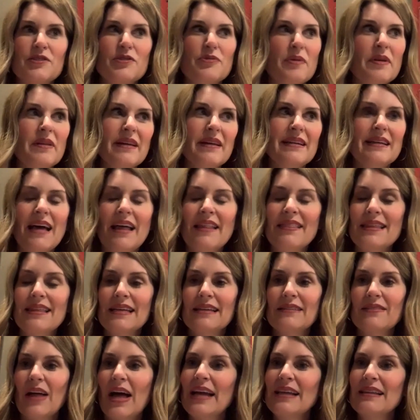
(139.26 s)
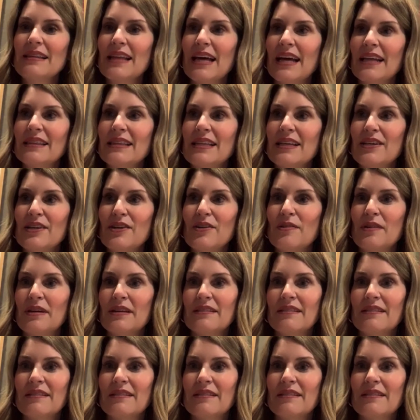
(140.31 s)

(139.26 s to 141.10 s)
There's really nothing like that, that you